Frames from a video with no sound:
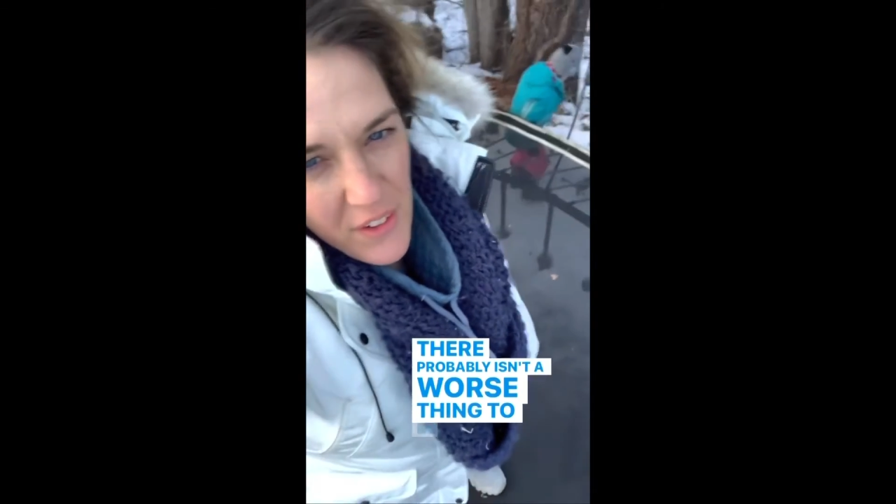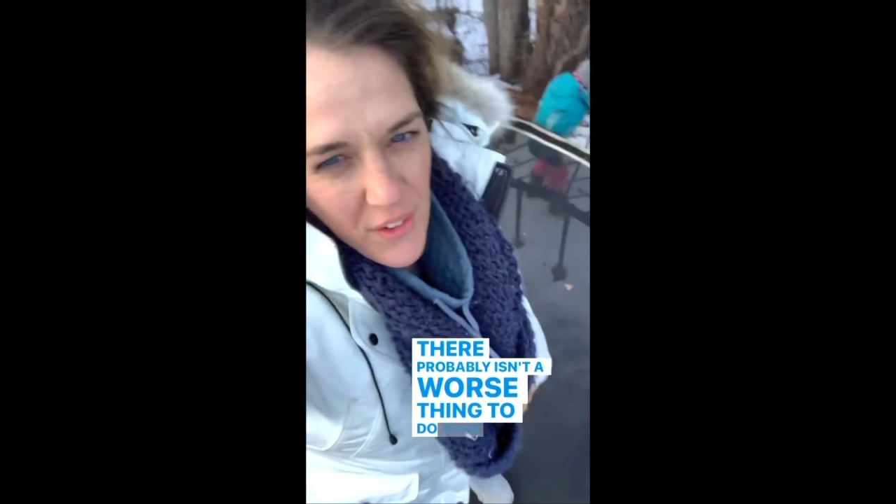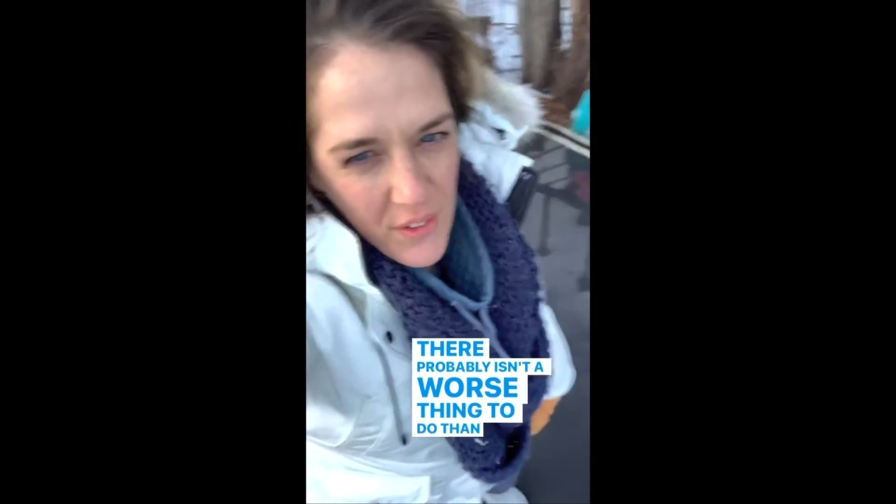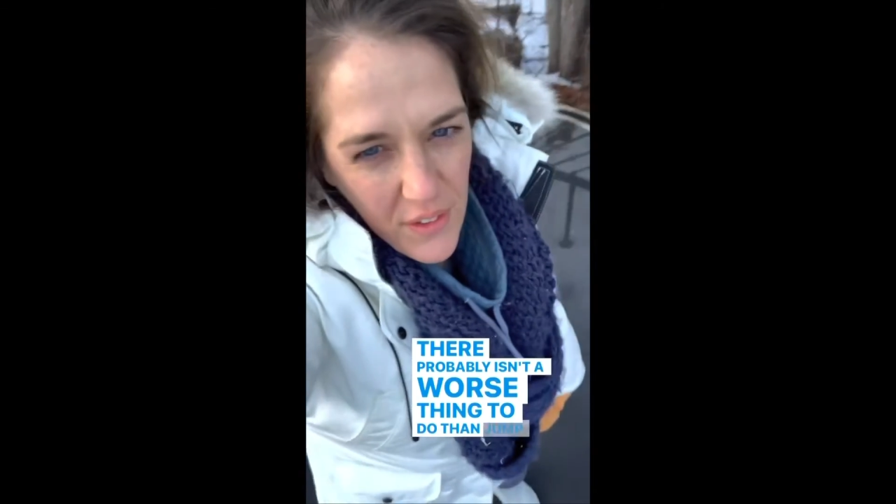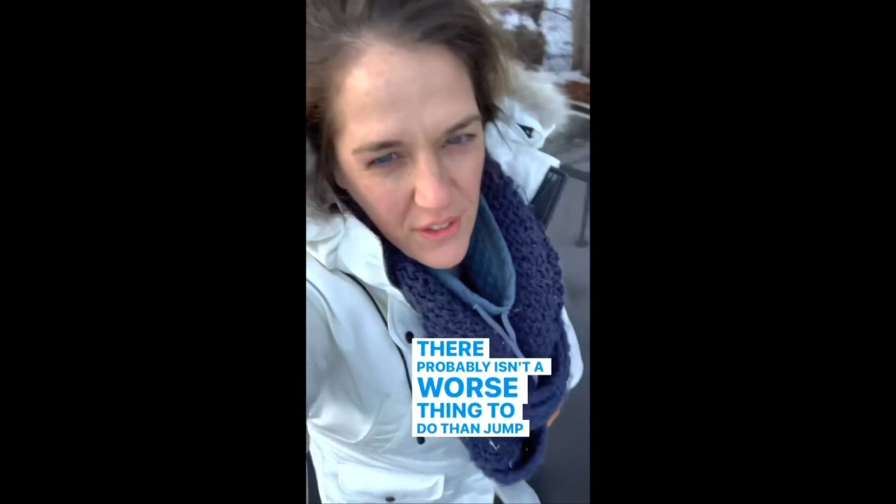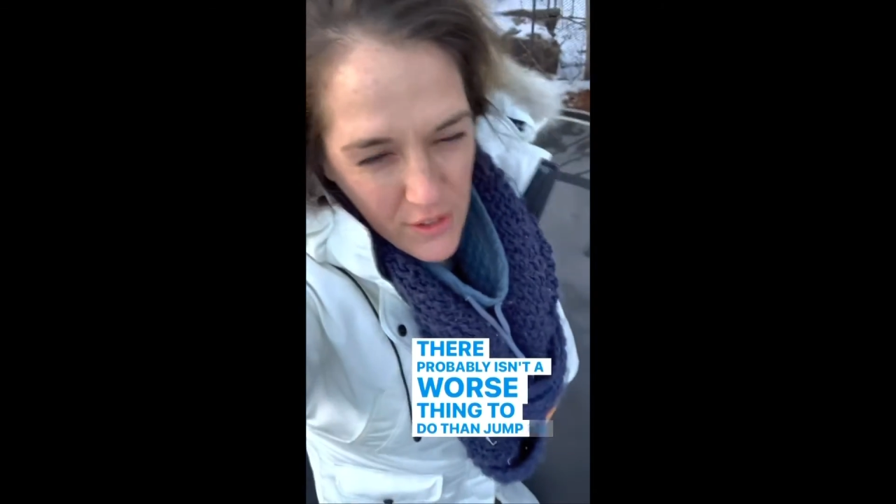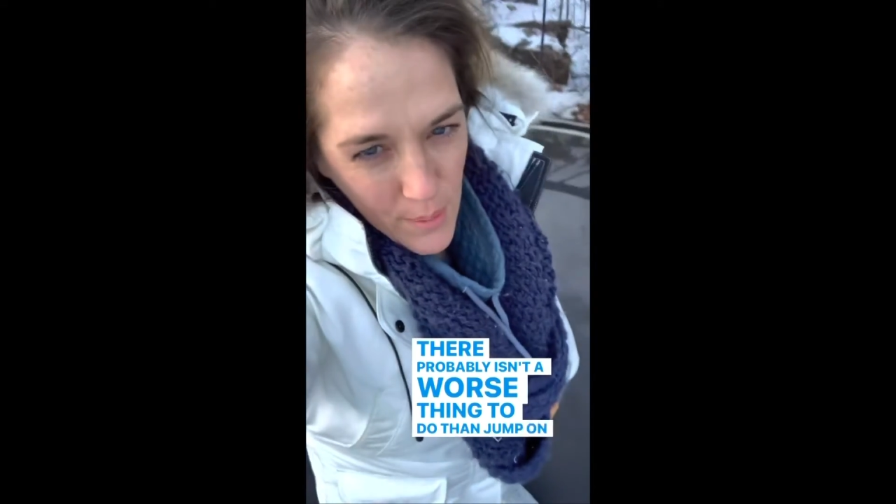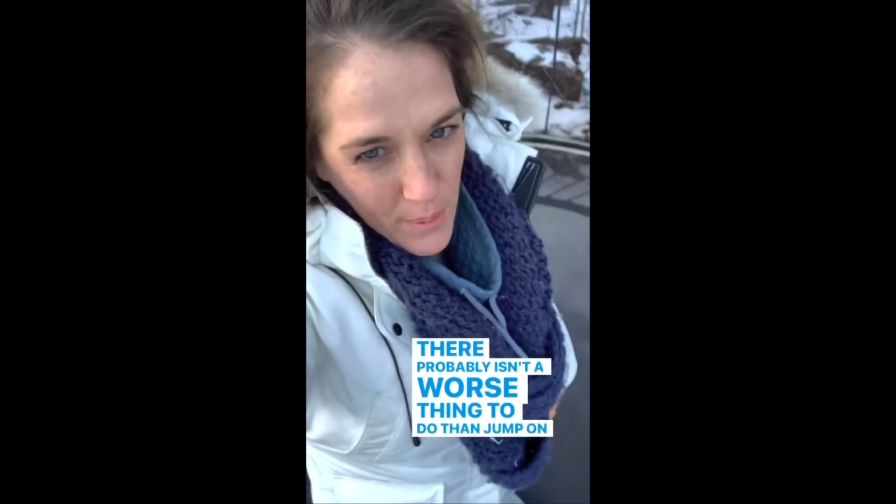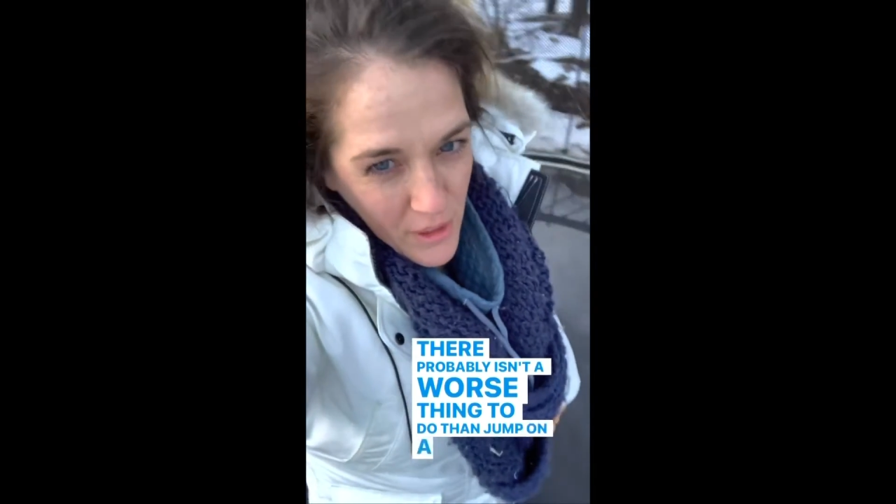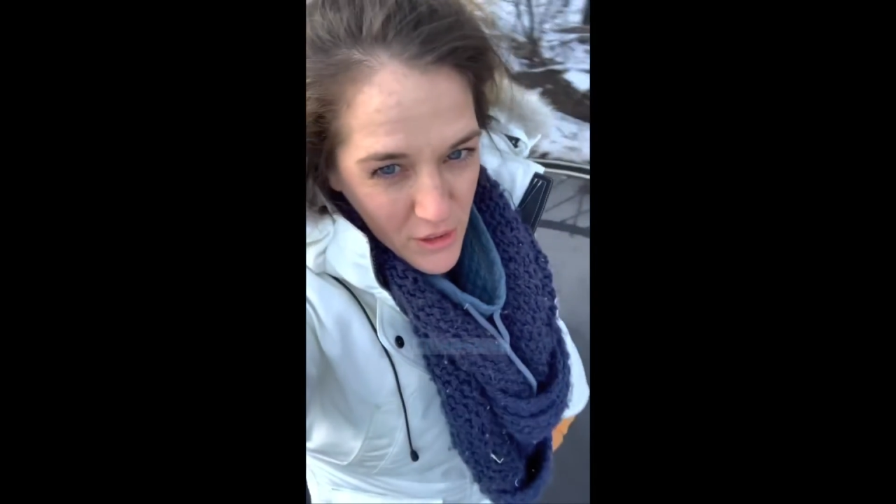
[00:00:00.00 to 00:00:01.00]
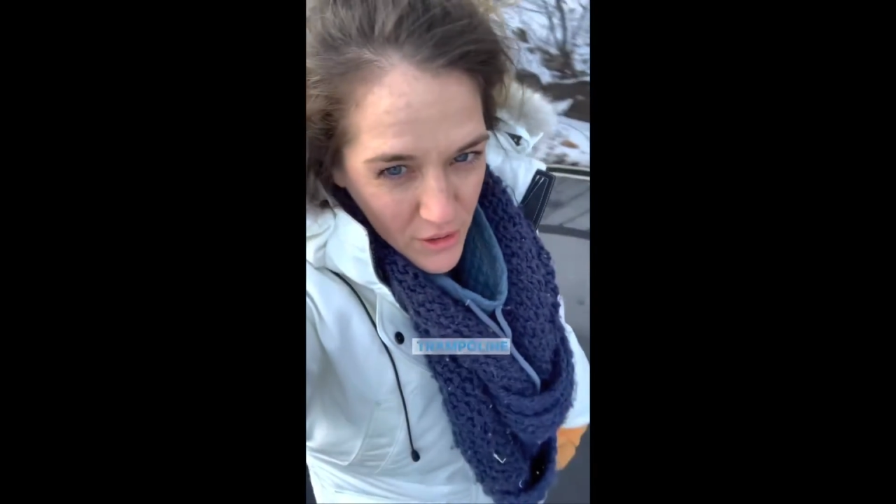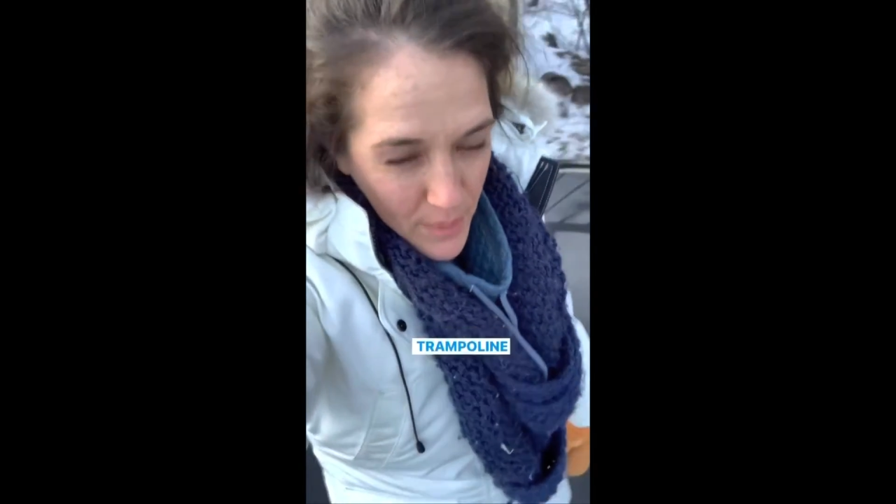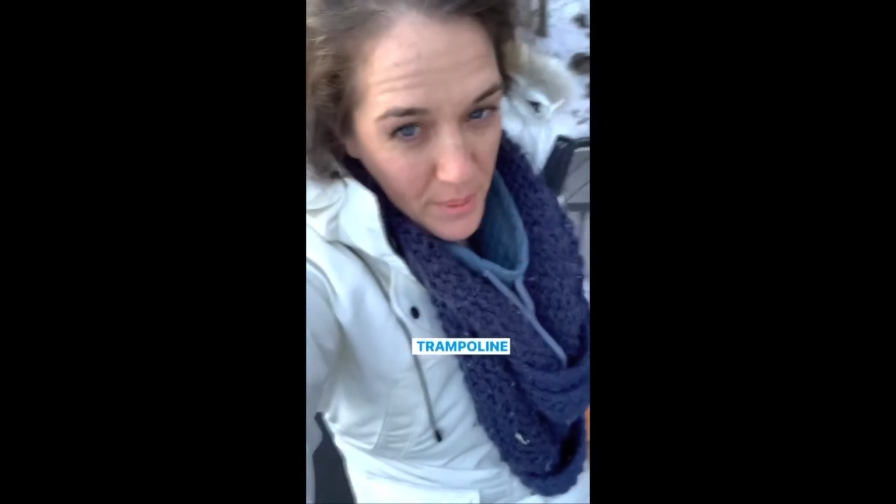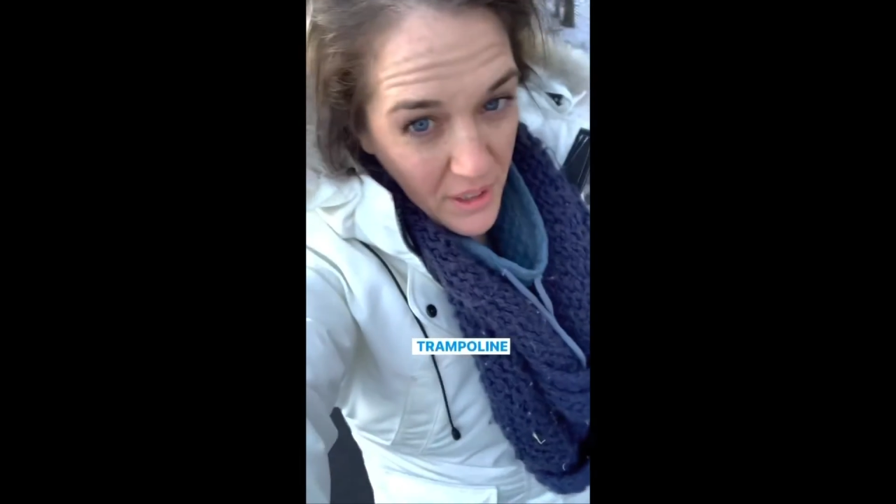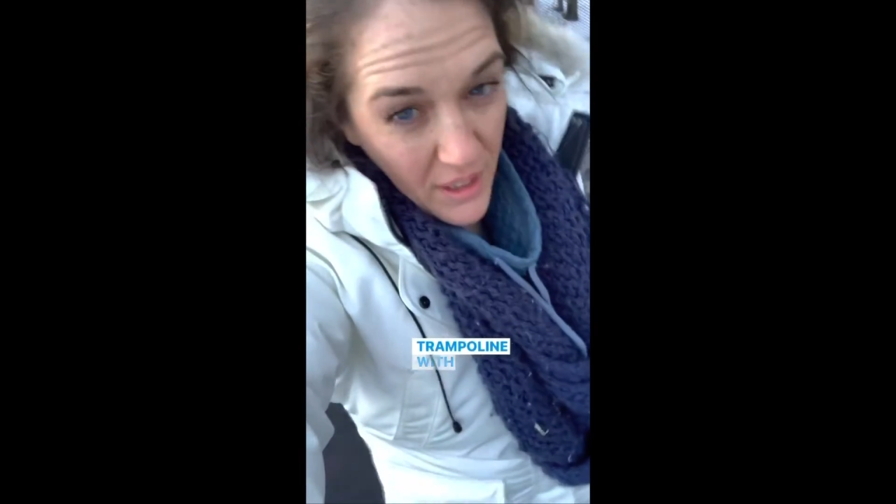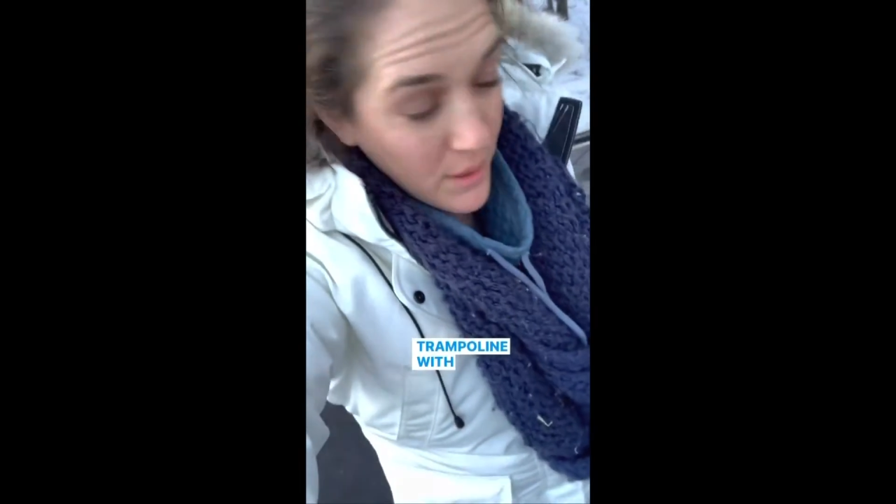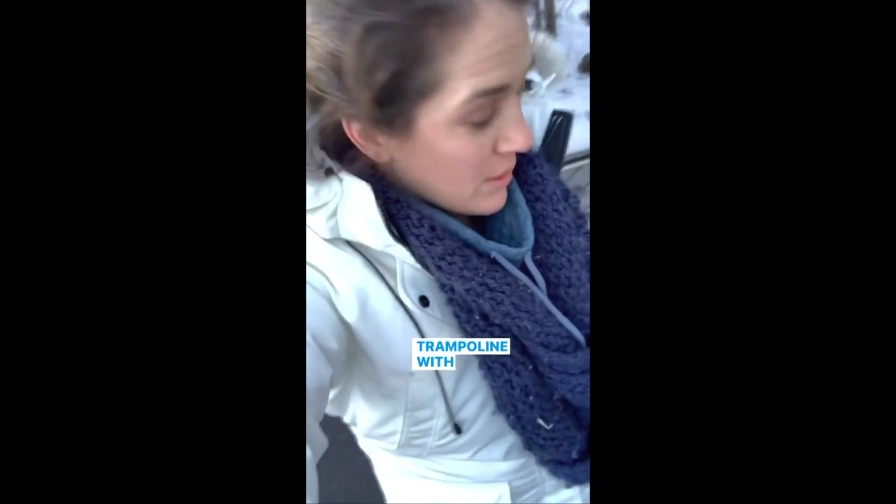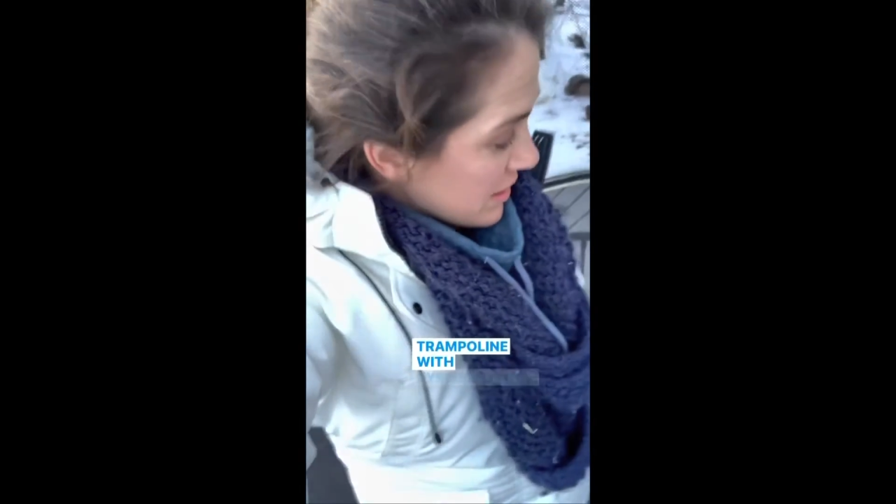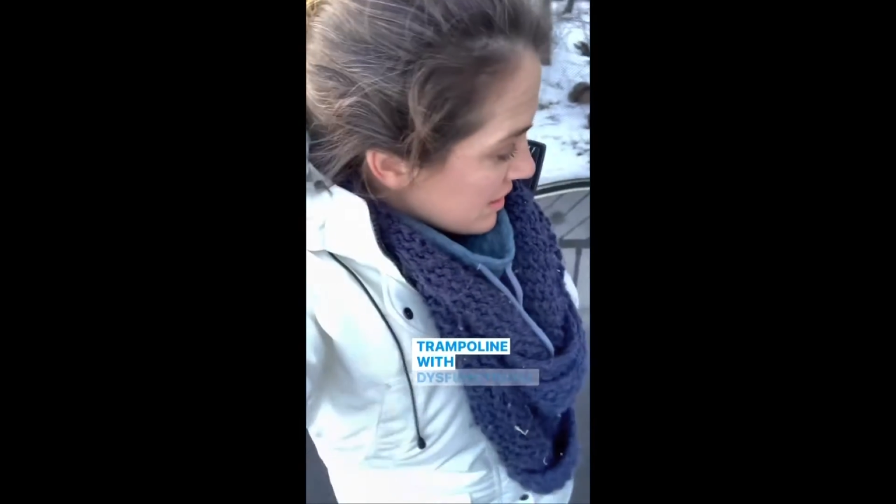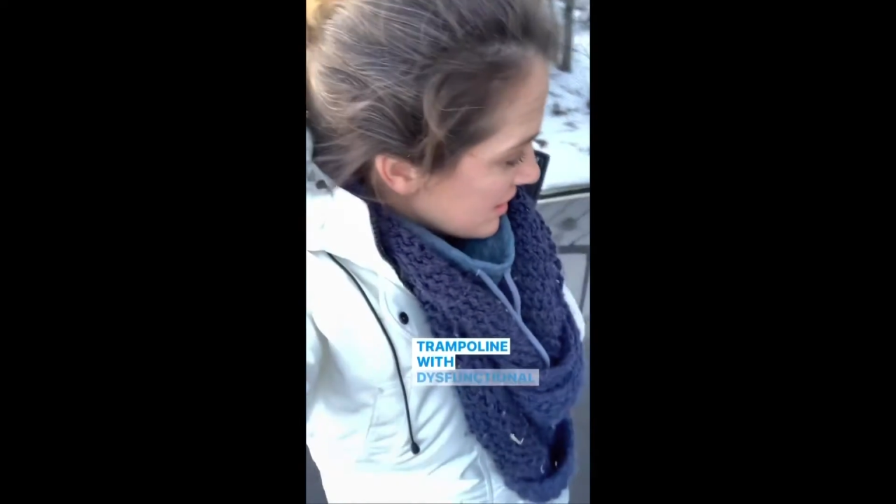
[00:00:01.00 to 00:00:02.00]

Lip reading: do than jump on a trampoline with